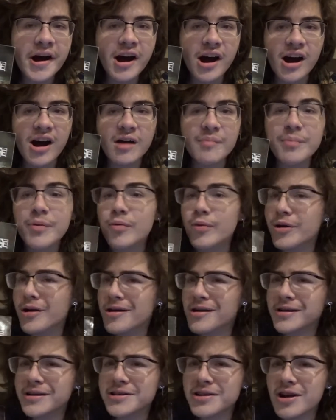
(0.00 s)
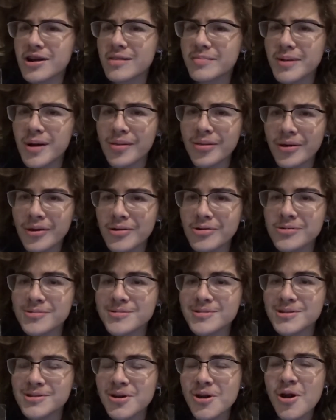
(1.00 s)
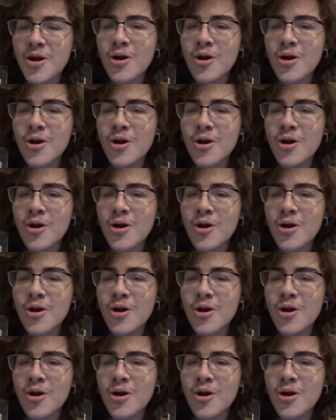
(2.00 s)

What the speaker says: But we're not going to talk about those.